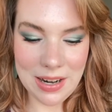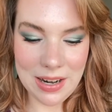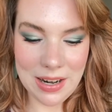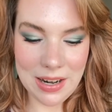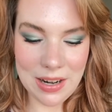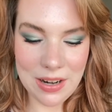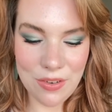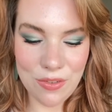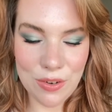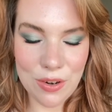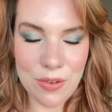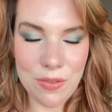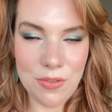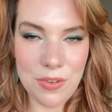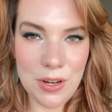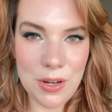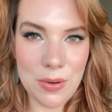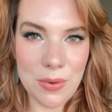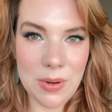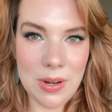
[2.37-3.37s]
and
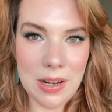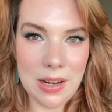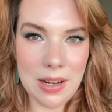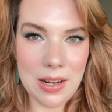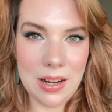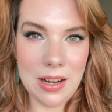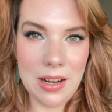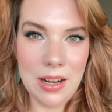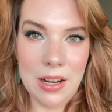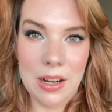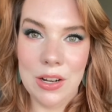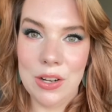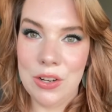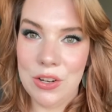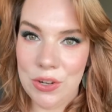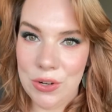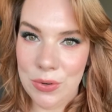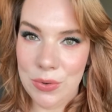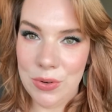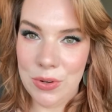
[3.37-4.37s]
reviewing
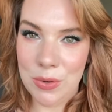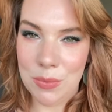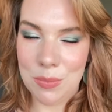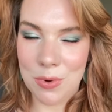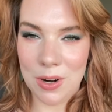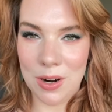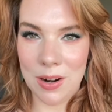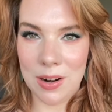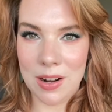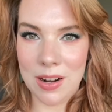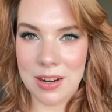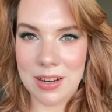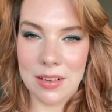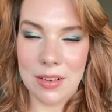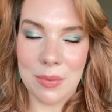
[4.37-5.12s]
two new products.